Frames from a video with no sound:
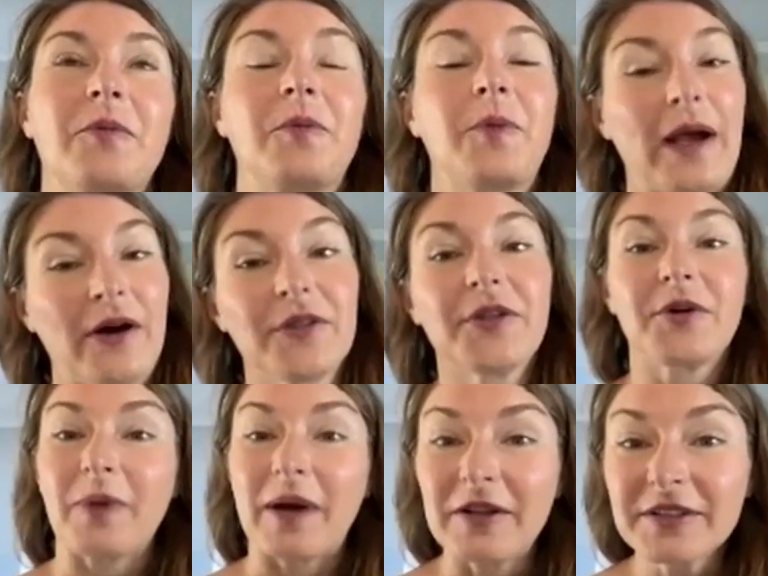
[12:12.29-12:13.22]
they're
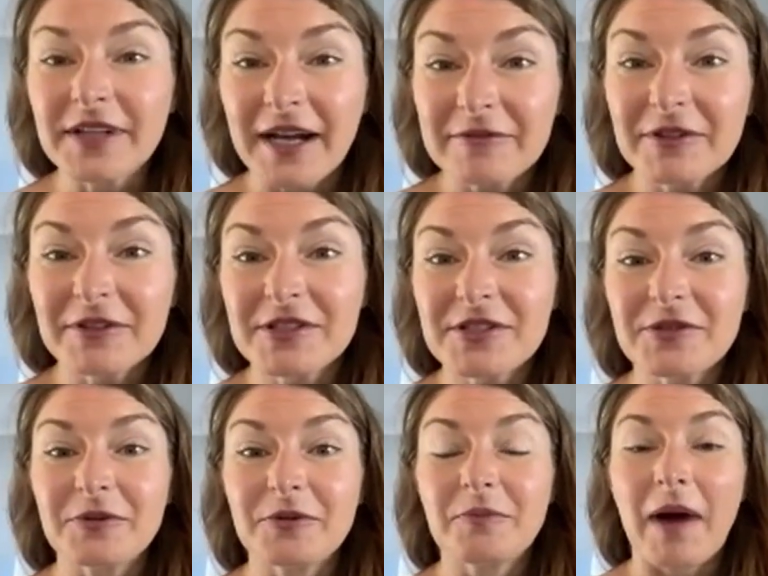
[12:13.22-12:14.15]
well adapted
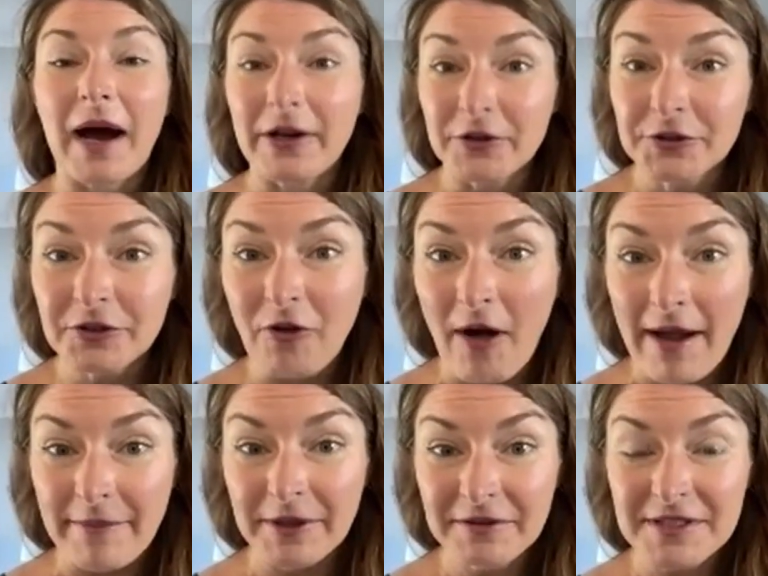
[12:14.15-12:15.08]
to milder
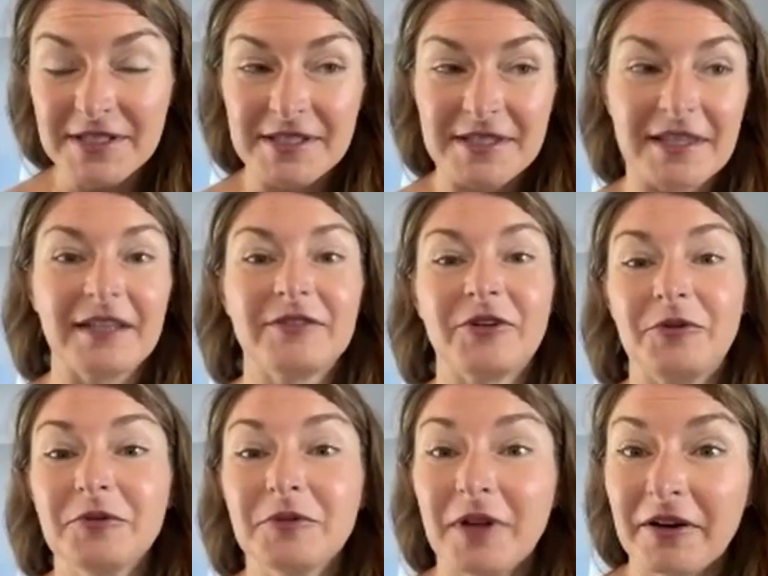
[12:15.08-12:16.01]
climates. They
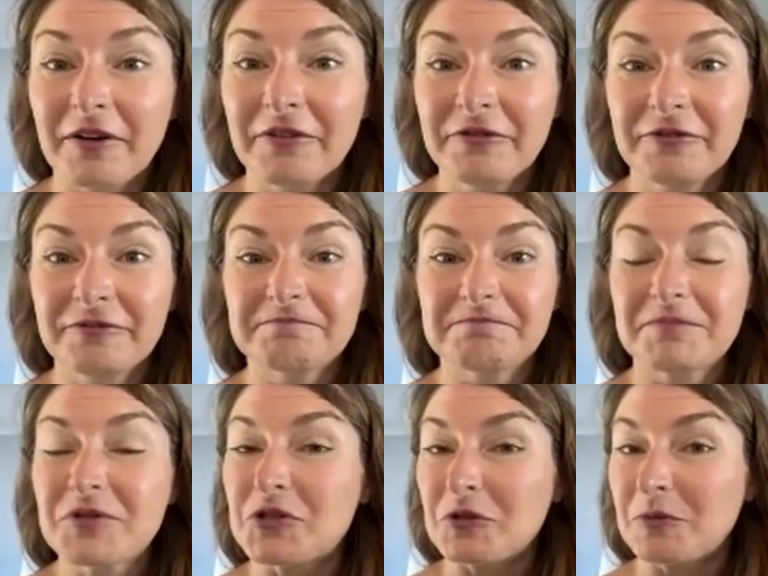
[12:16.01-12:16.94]
don't love
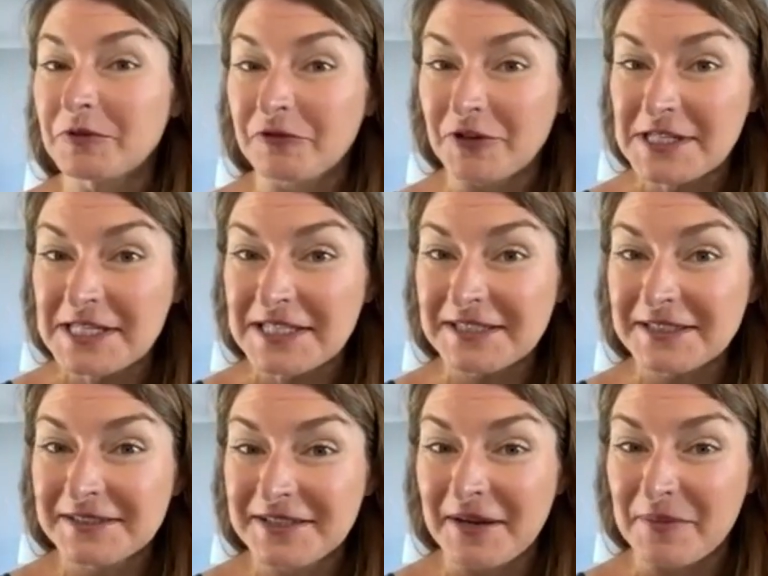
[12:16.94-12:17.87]
super
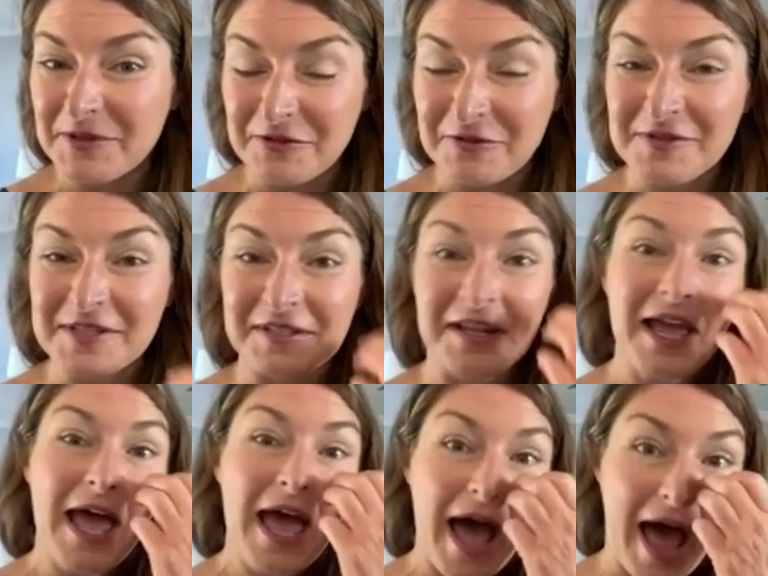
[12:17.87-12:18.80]
freezing temperatures. And
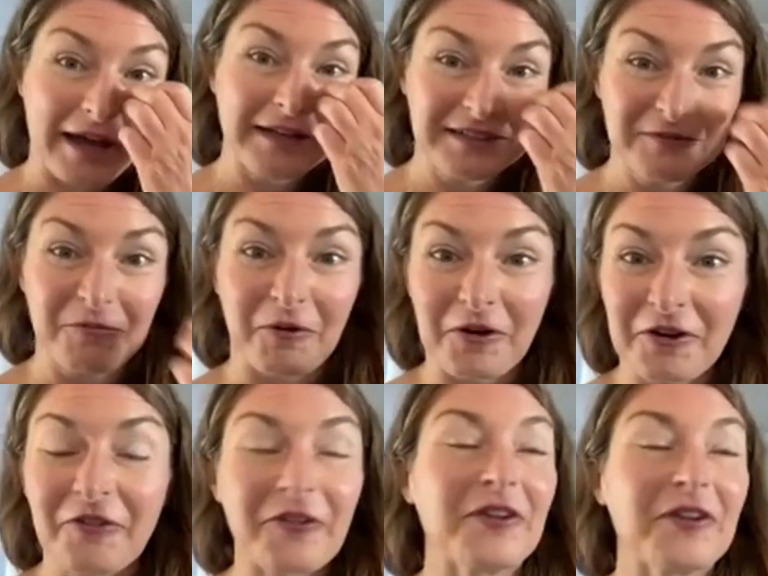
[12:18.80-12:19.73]
I did work
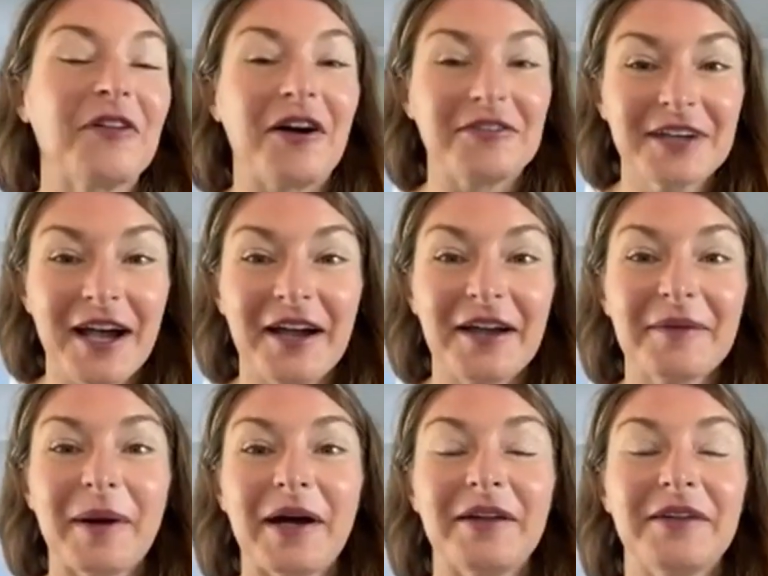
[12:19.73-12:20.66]
for a long time
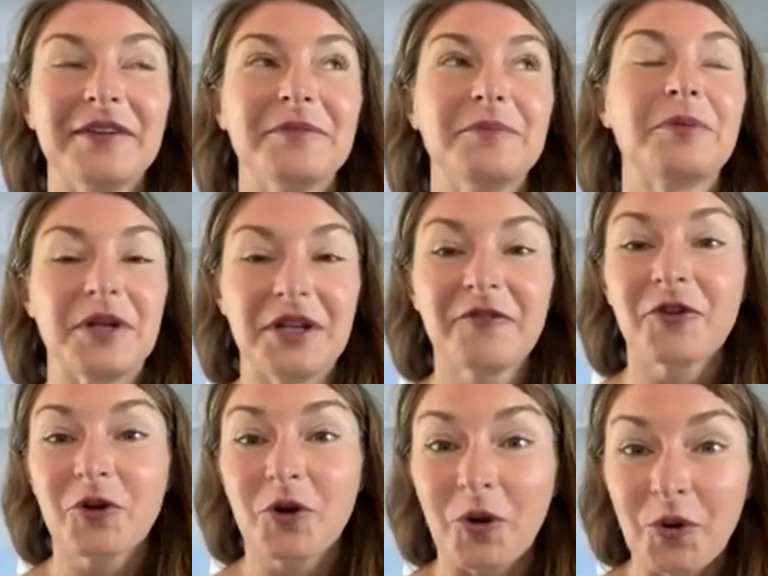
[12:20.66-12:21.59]
on breeding for
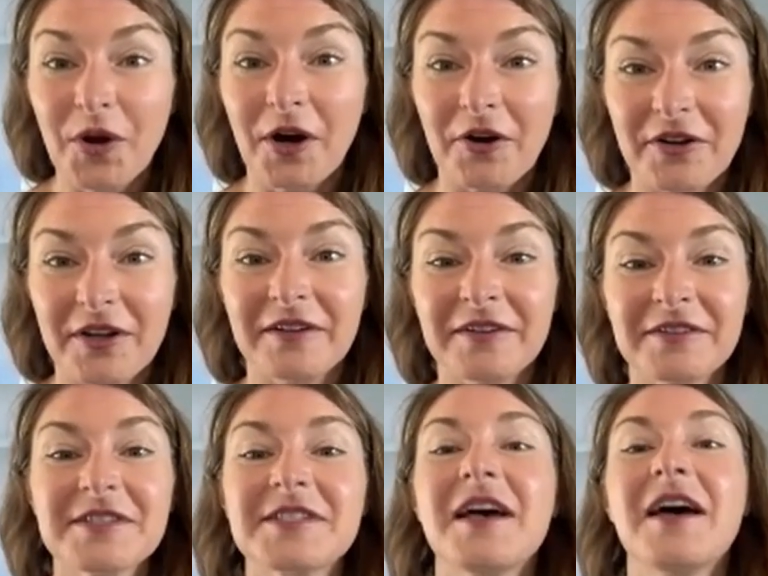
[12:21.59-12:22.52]
cold
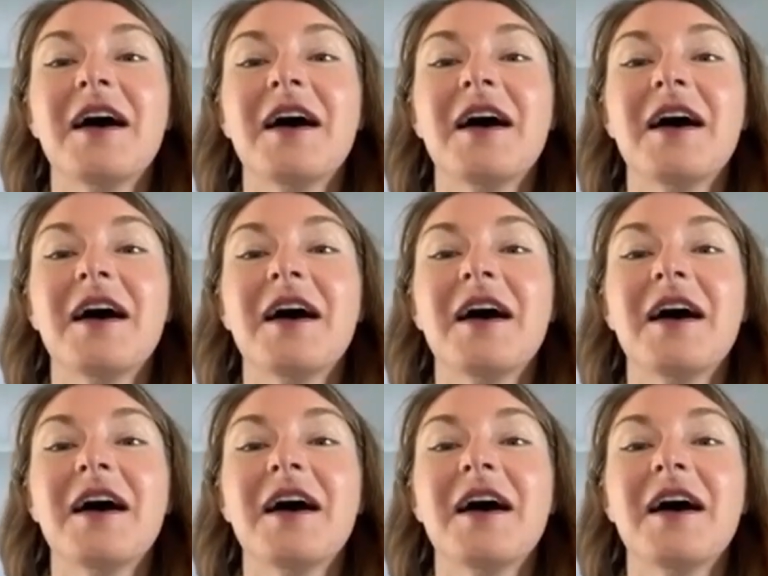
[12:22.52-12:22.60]
hardiness.